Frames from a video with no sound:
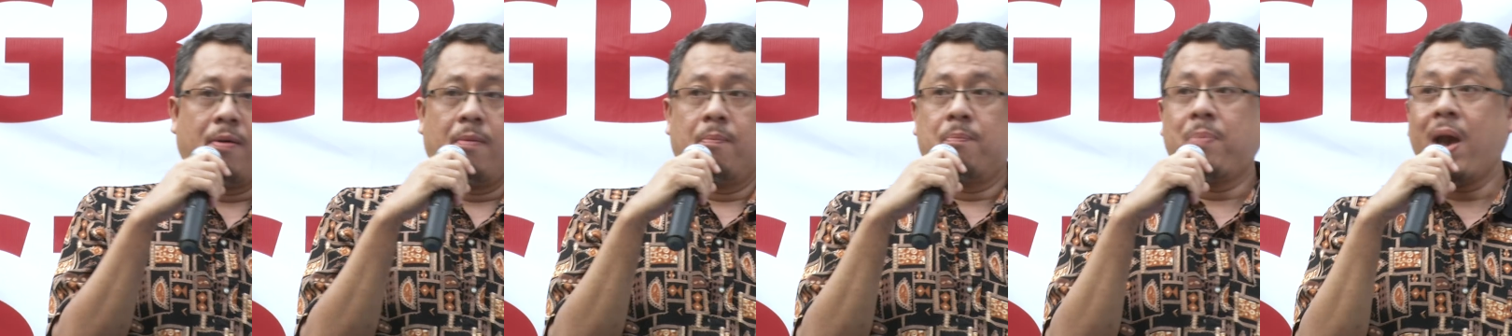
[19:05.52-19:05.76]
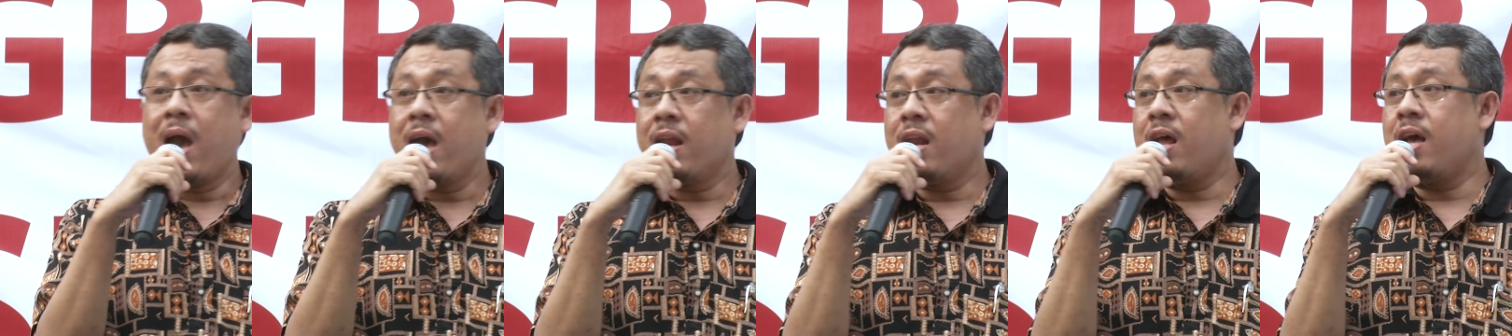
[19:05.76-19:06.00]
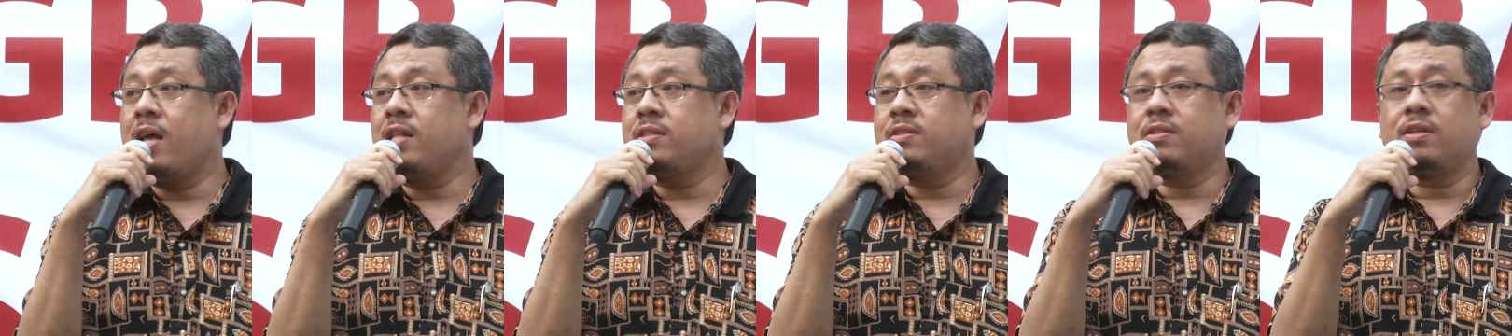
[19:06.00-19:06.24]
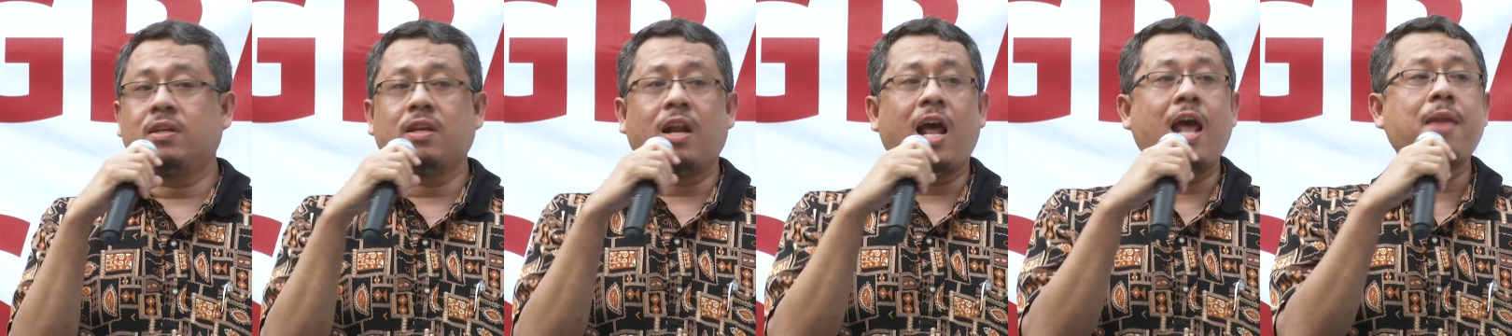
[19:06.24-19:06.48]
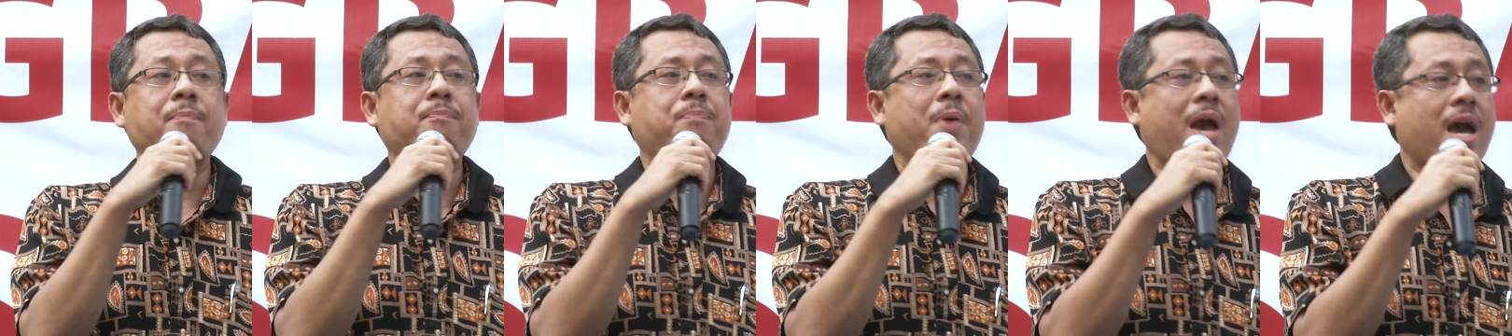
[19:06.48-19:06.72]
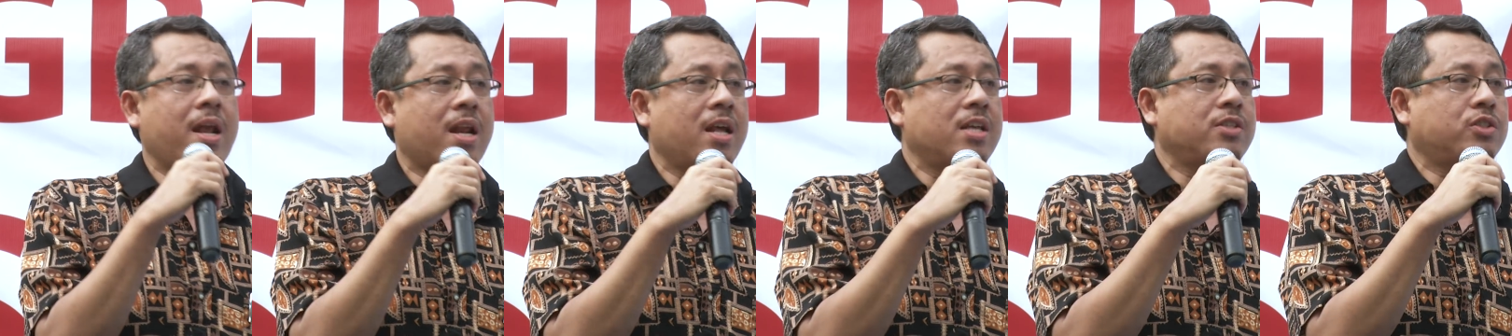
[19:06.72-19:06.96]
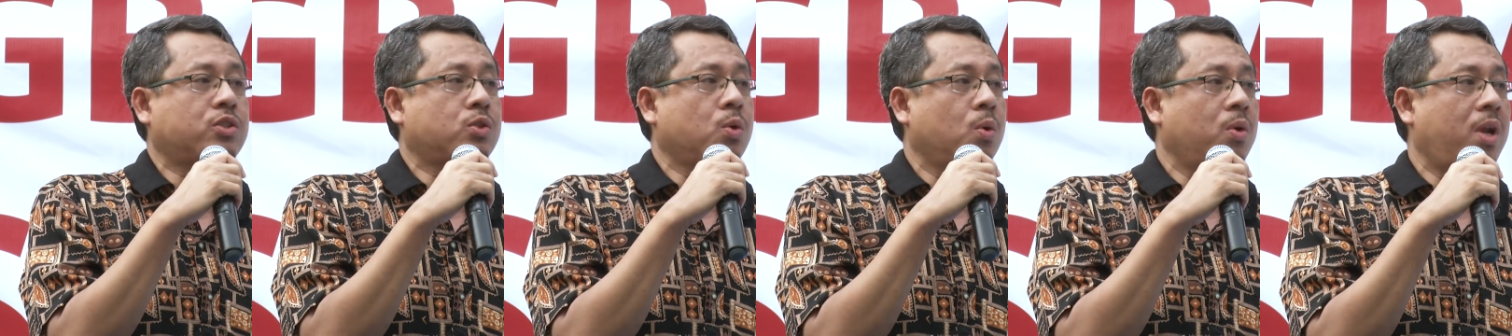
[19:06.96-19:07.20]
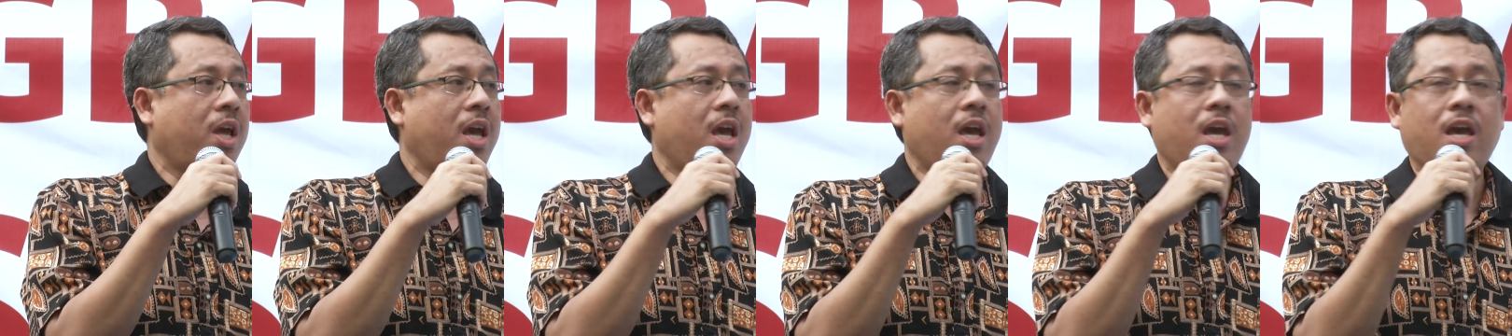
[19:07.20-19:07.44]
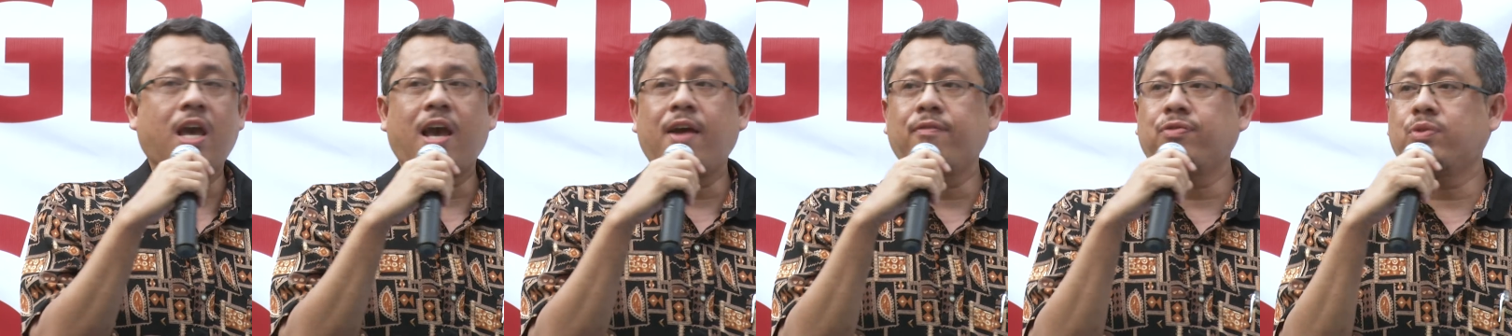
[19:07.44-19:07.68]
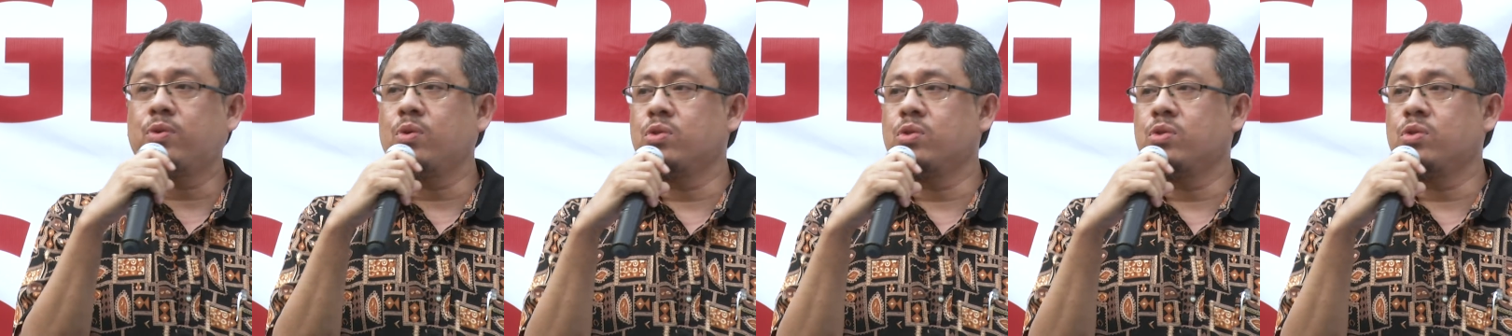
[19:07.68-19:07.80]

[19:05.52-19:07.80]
Parents, grandparents today have